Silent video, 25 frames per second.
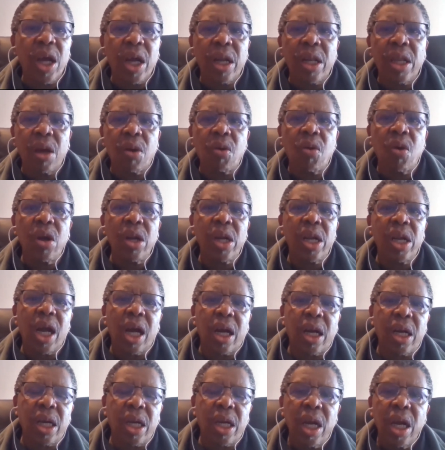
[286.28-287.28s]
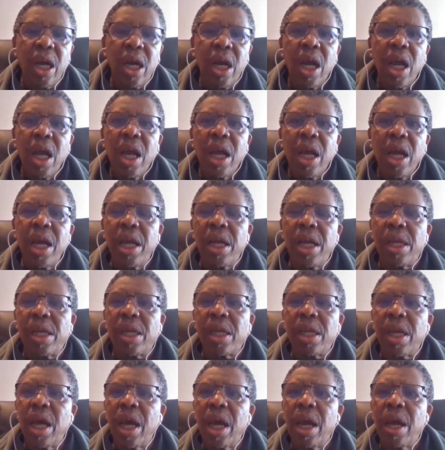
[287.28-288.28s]
that the contract
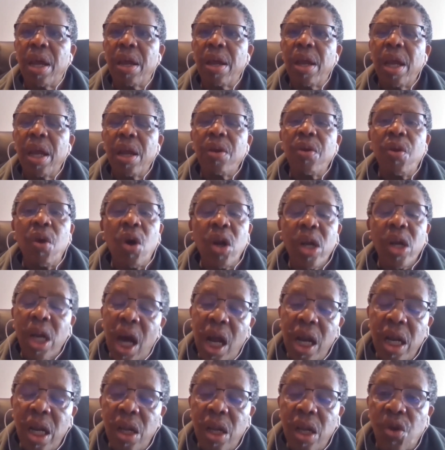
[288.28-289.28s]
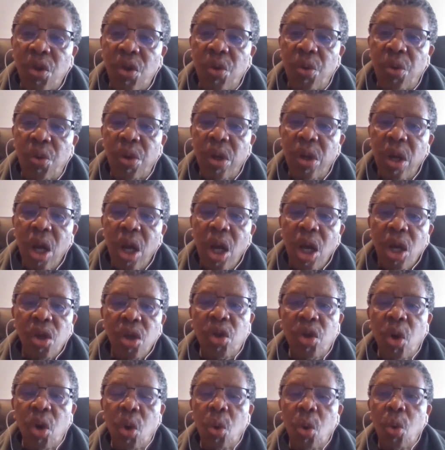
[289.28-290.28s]
is not understood.
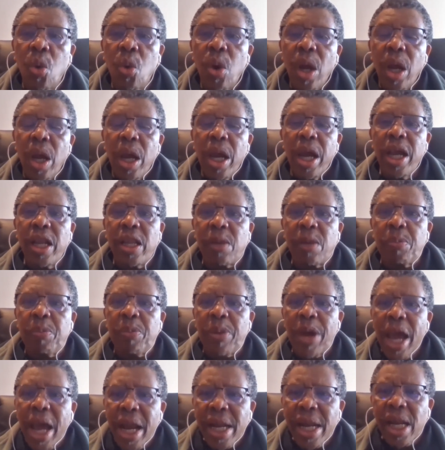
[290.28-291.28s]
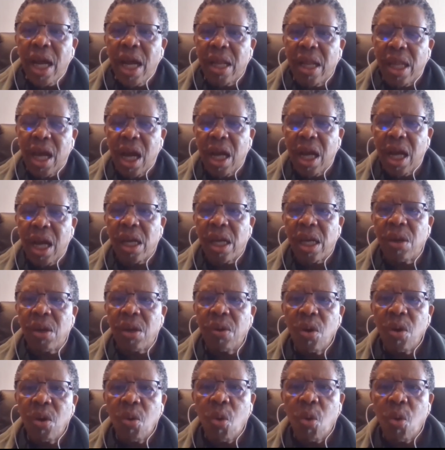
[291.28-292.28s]
So it's better that
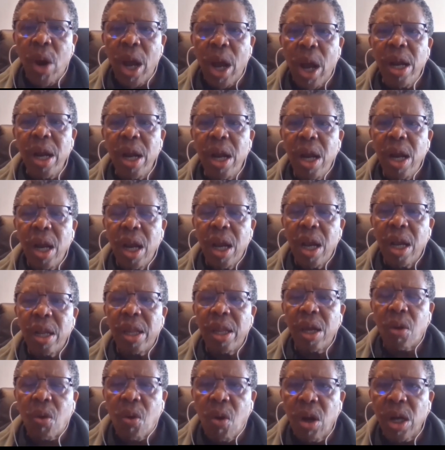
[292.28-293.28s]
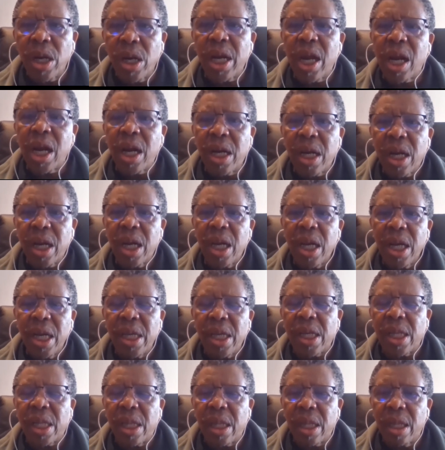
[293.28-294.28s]
when the contract
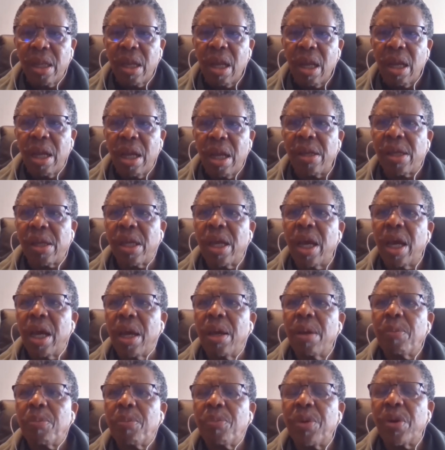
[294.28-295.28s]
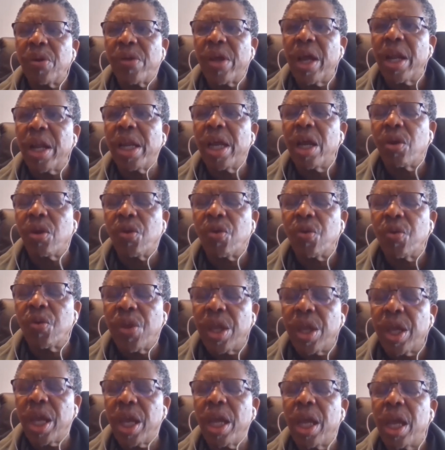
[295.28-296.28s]
is presented to
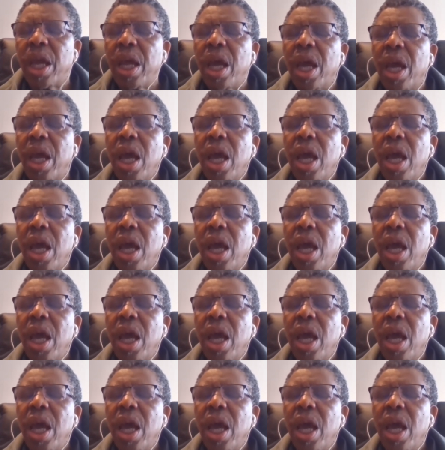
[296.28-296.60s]
the